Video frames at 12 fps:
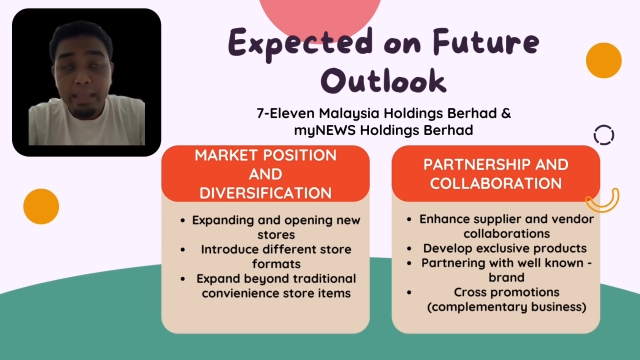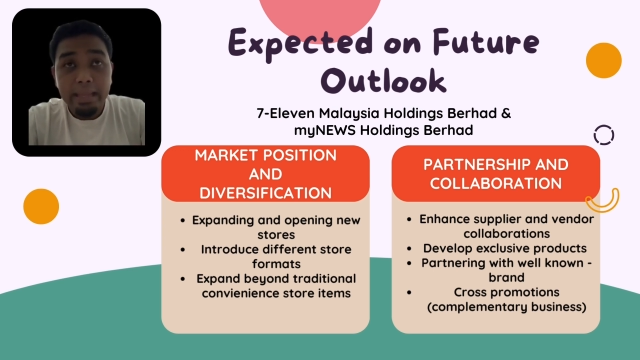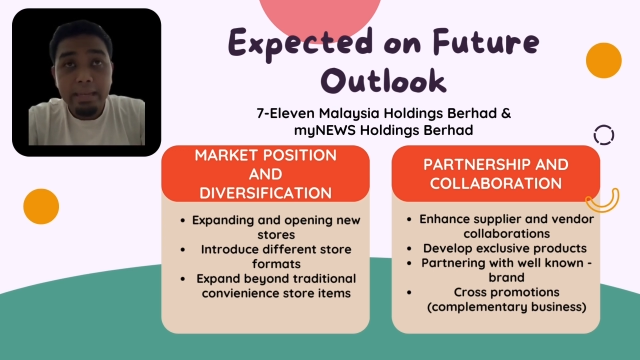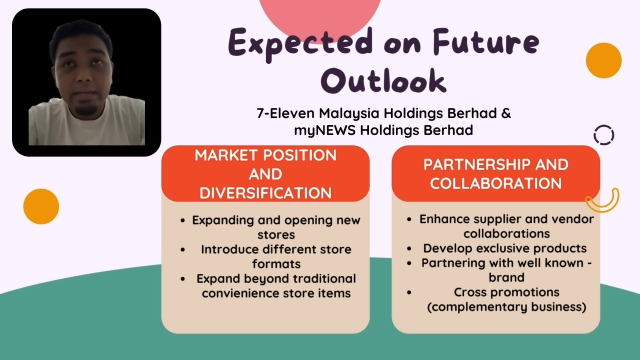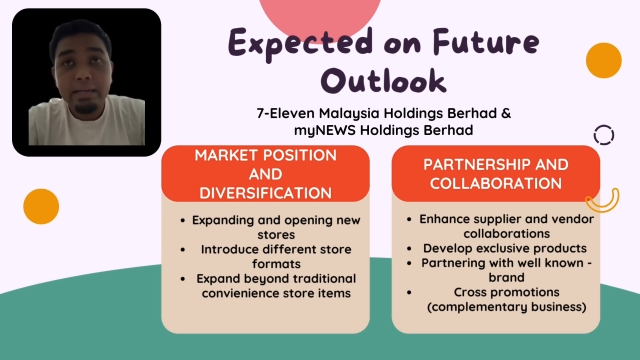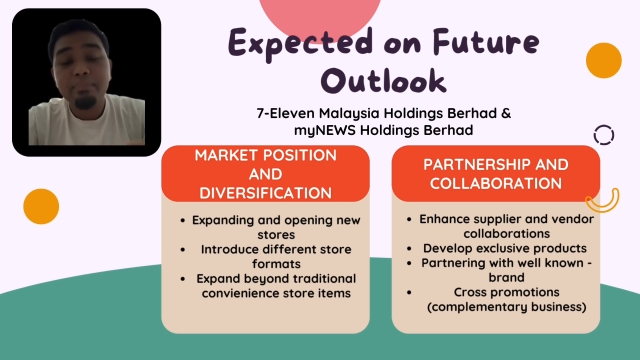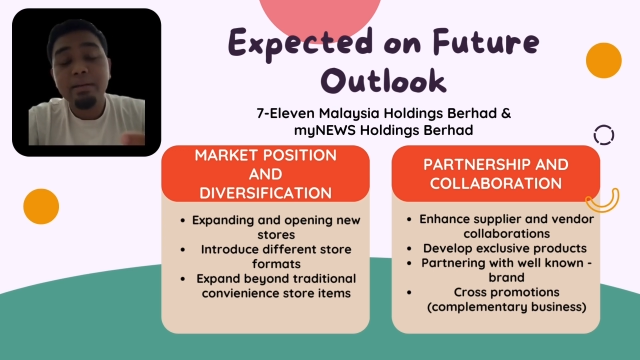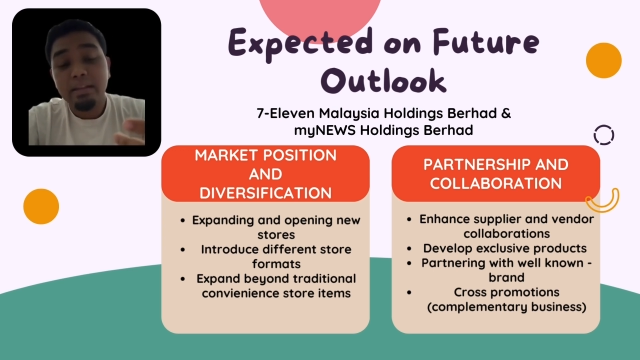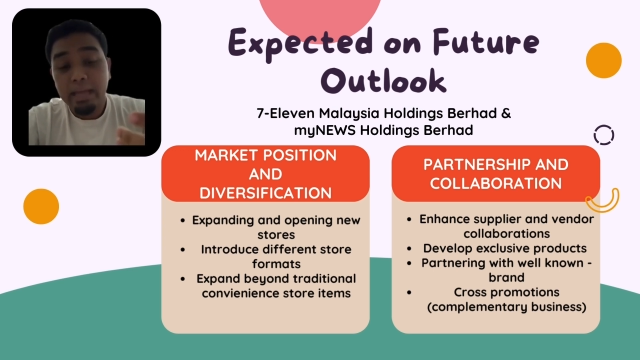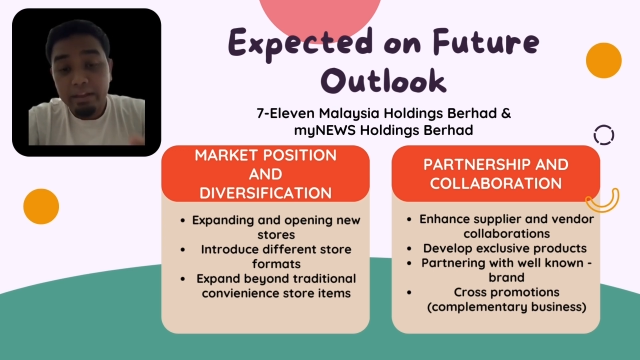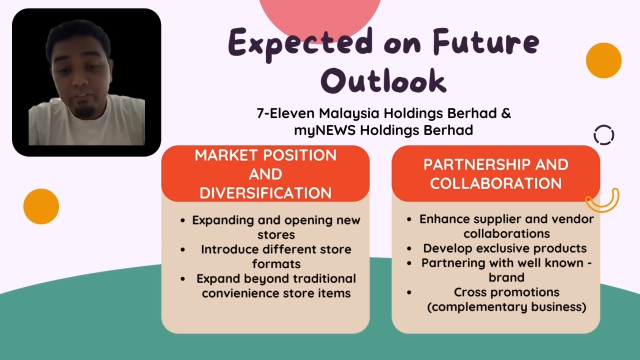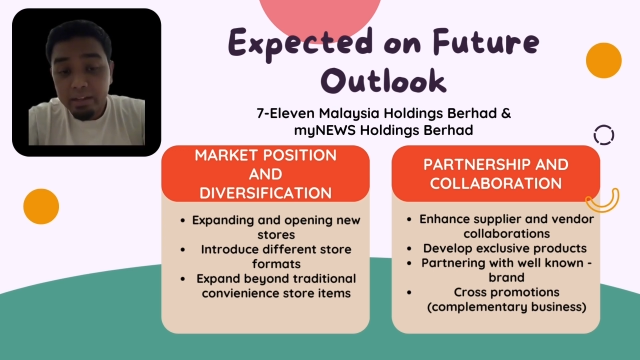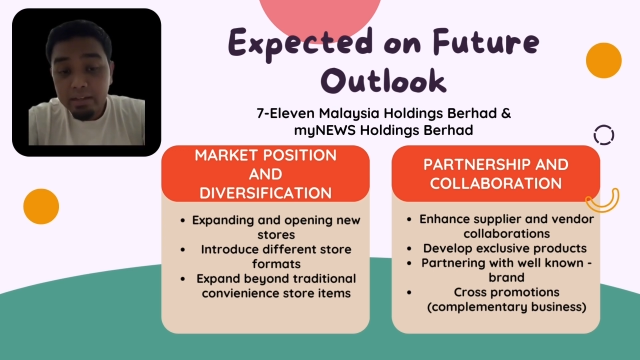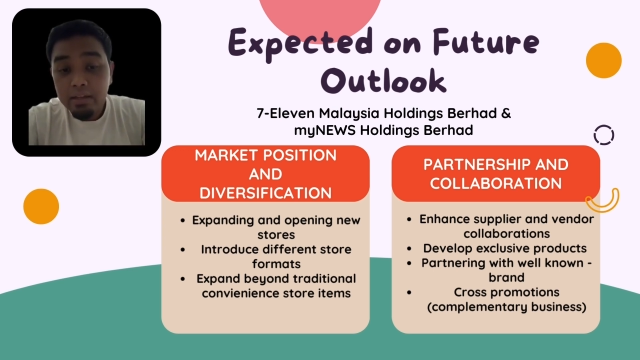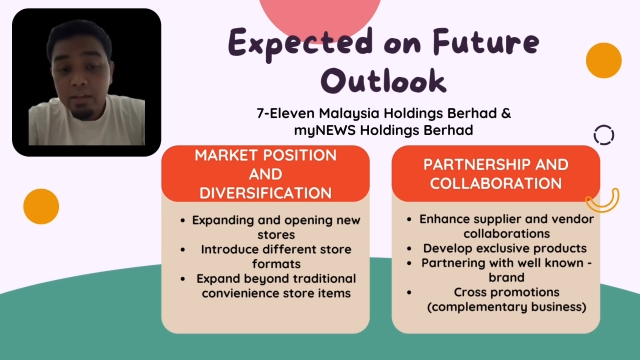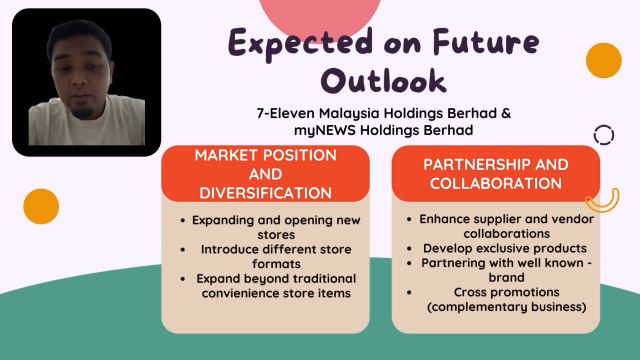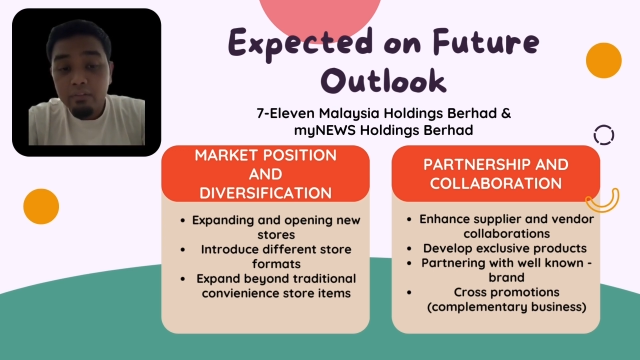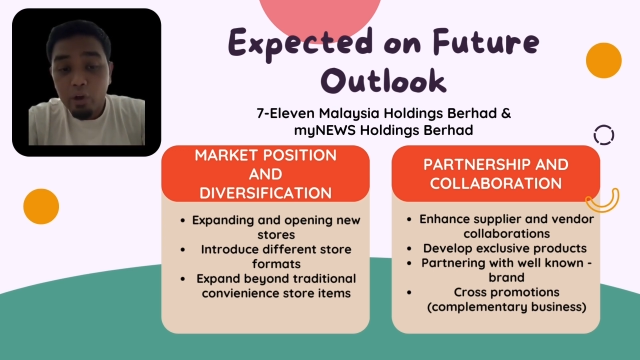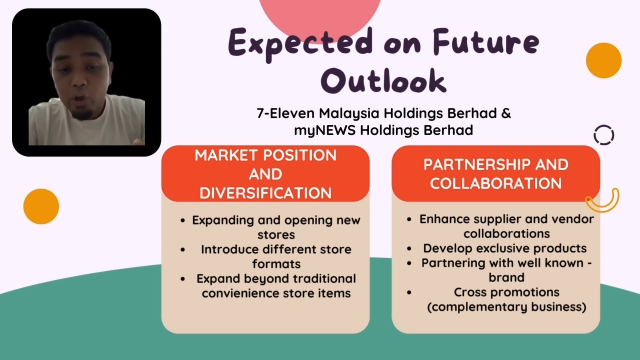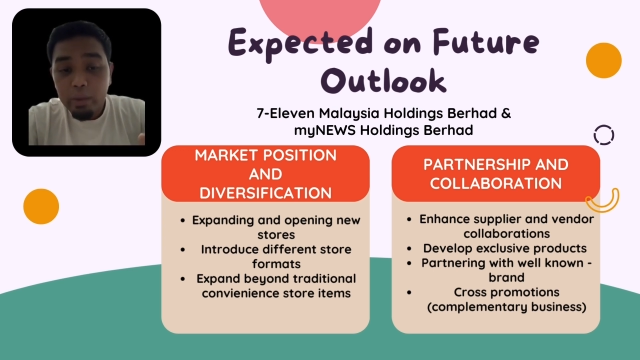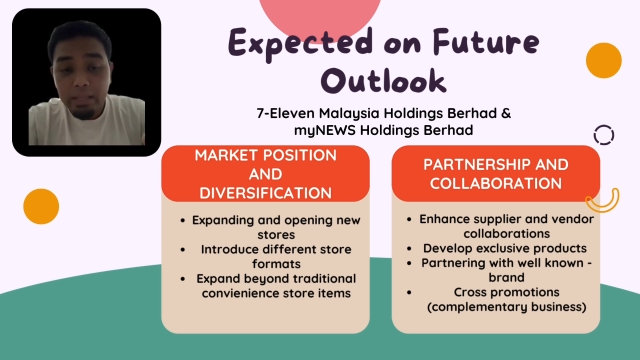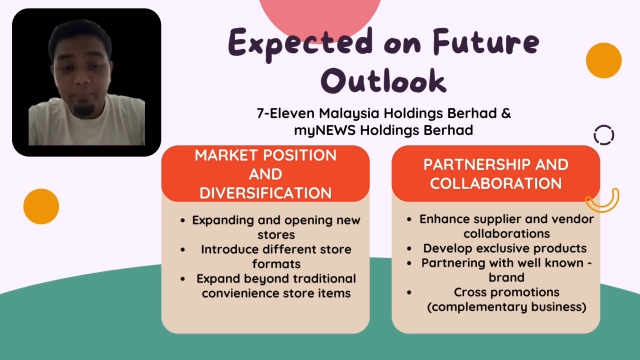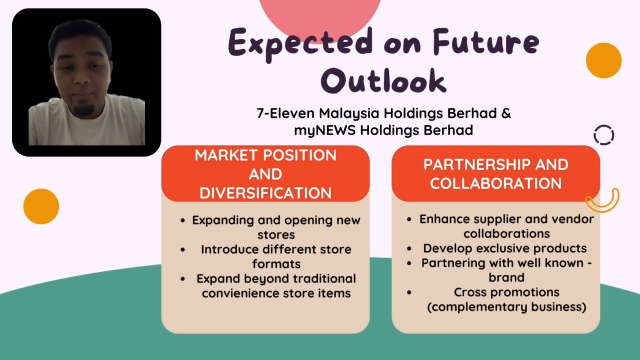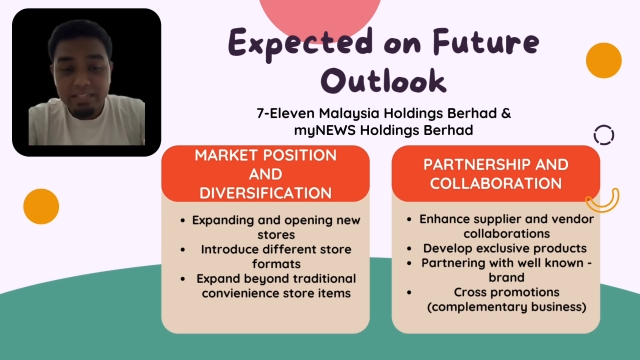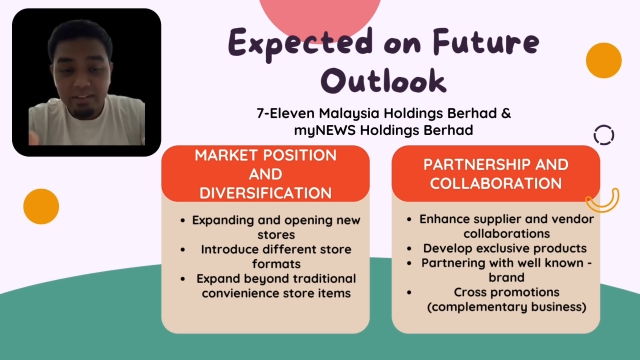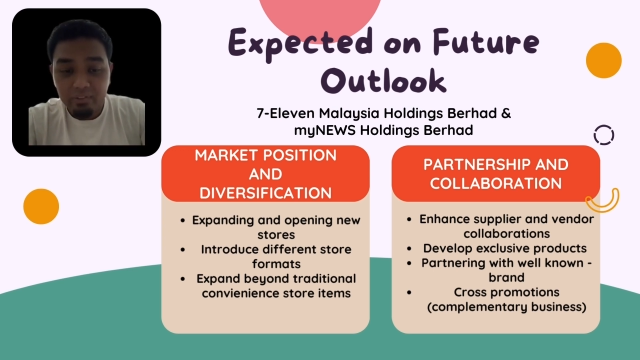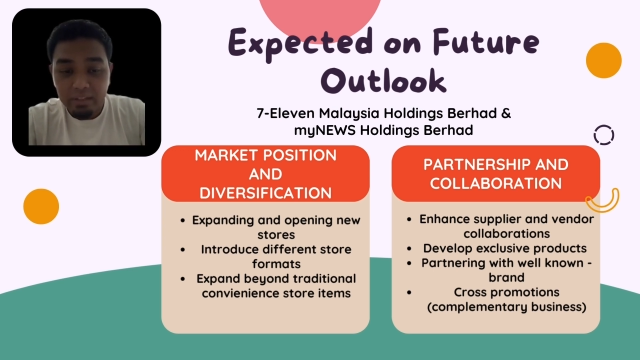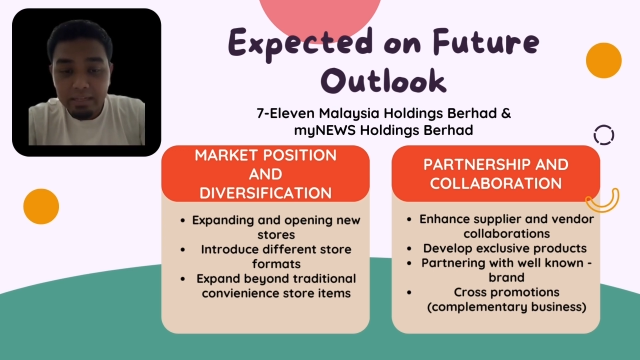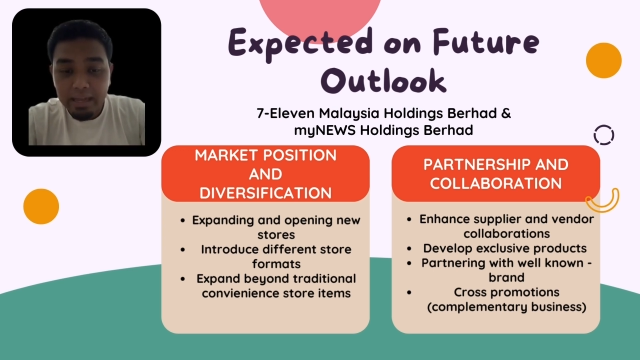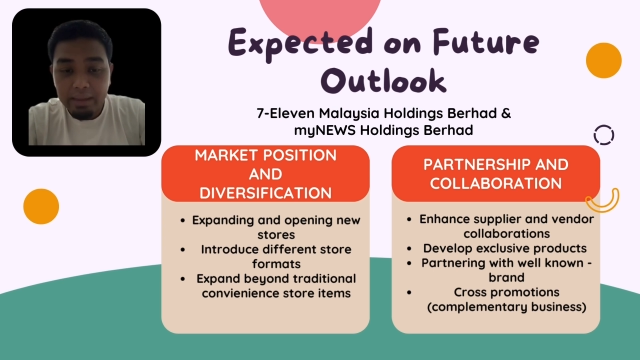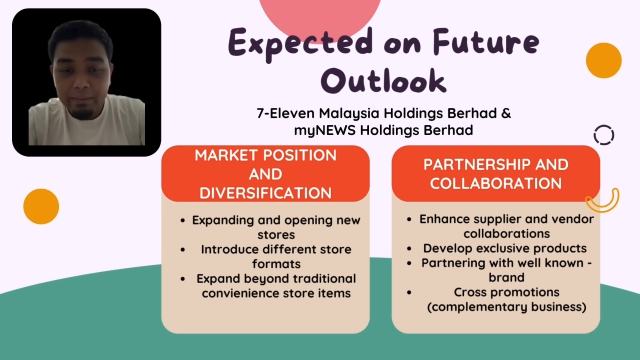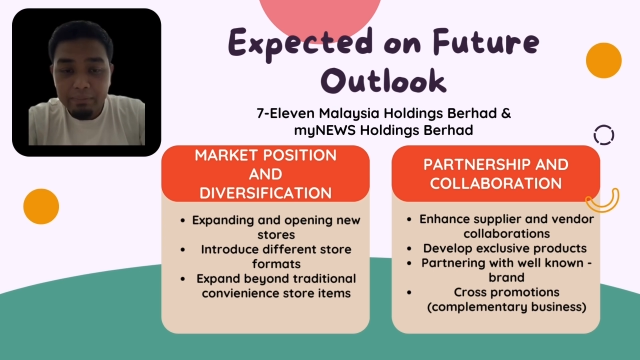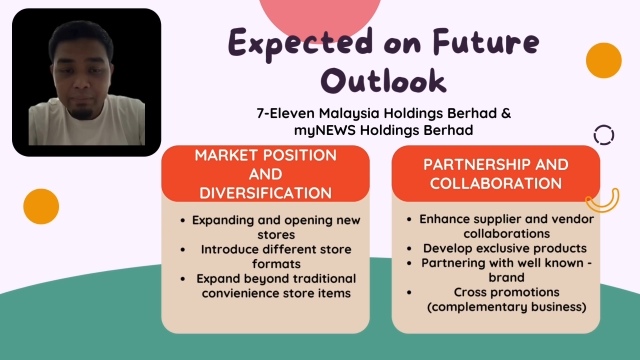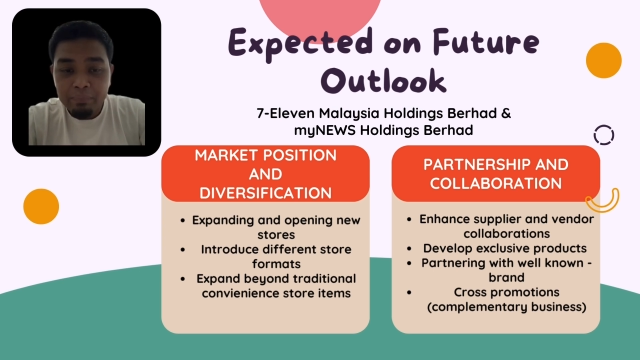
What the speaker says: in urban area for quick purchases and